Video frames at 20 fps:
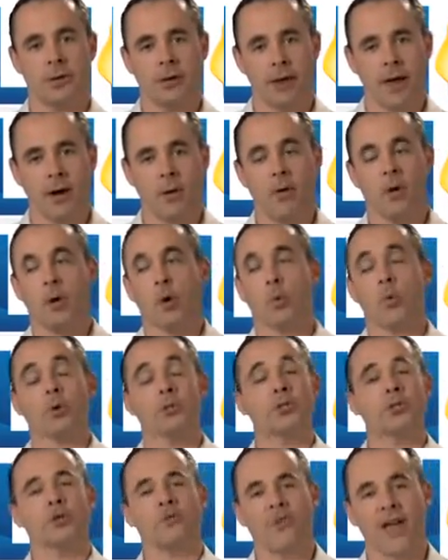Now,
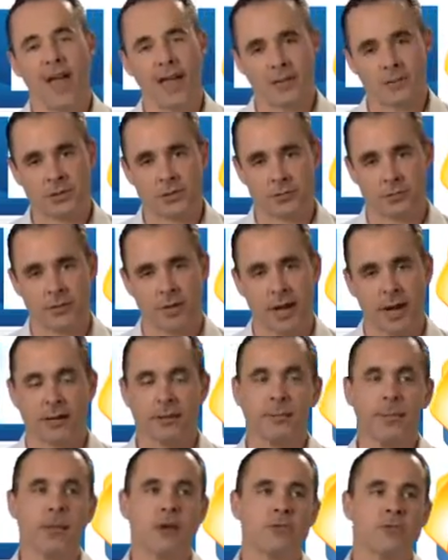once you've answered
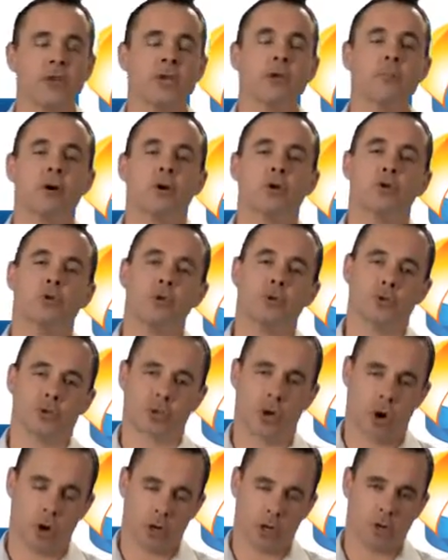that, think about who your
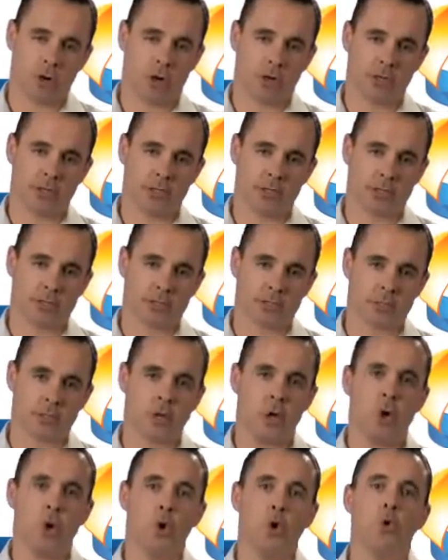target audience is.
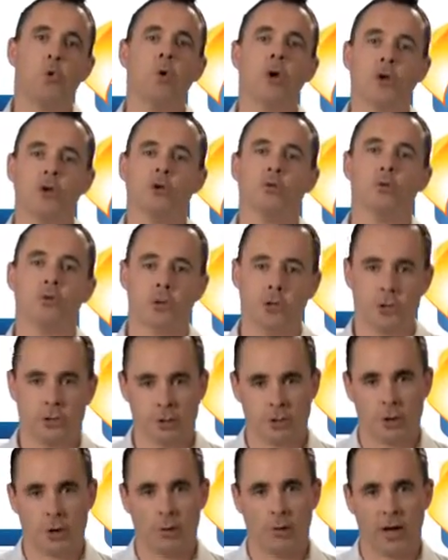Who are you looking
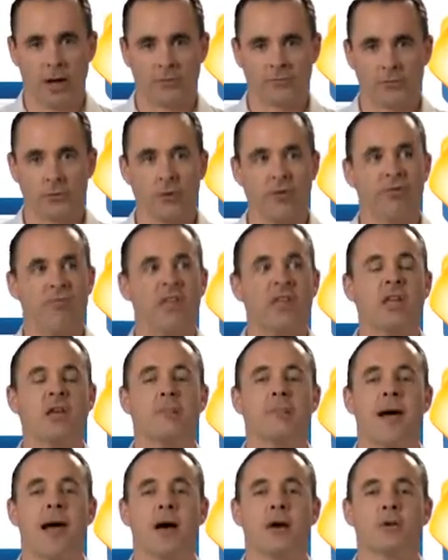to go after? Think
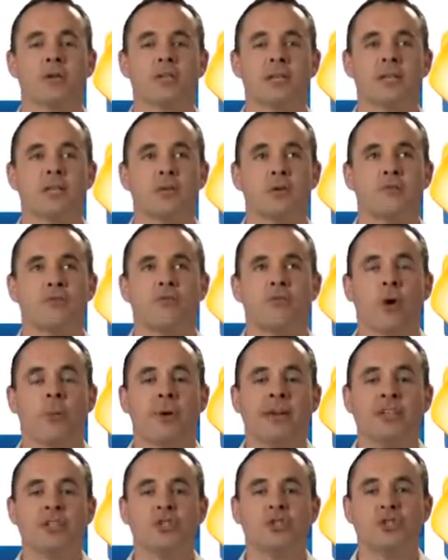about it
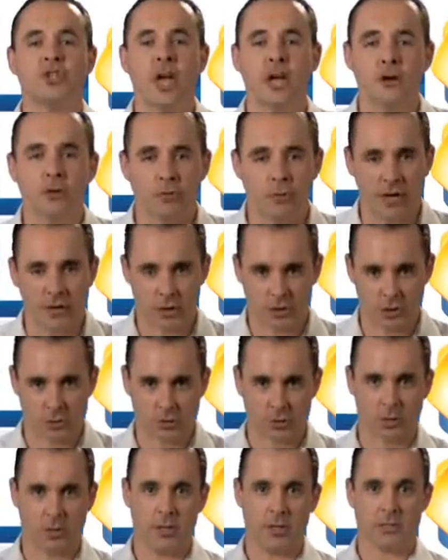from a
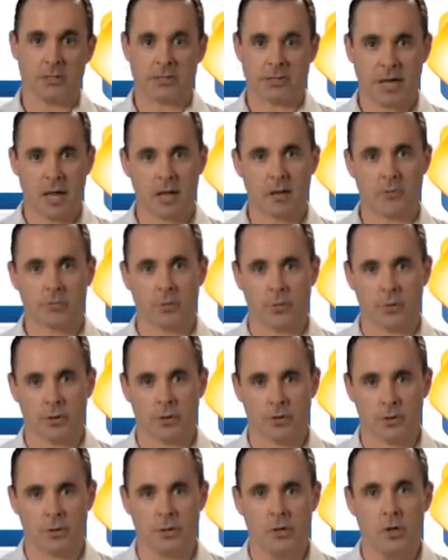generational
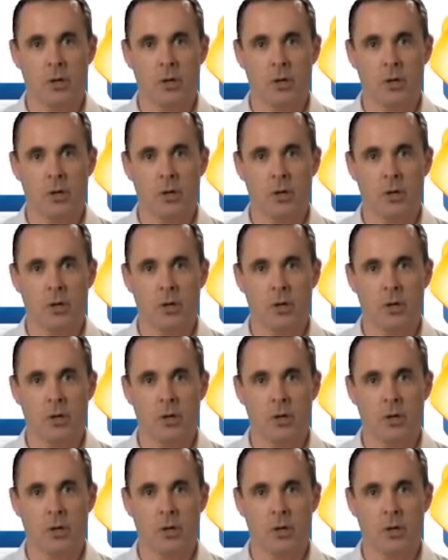standpoint.